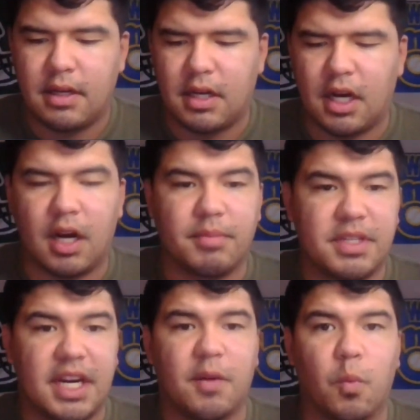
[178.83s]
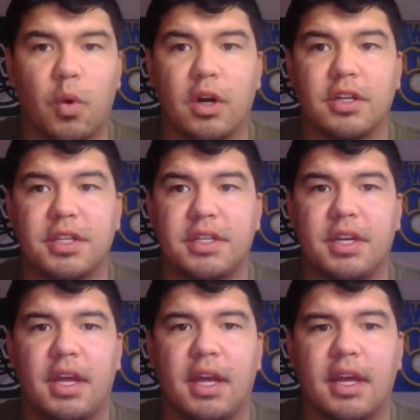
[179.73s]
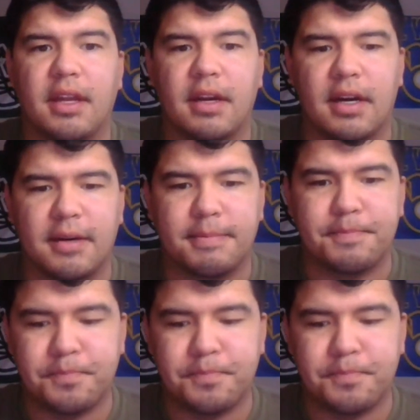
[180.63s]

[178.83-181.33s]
um, second worst in um,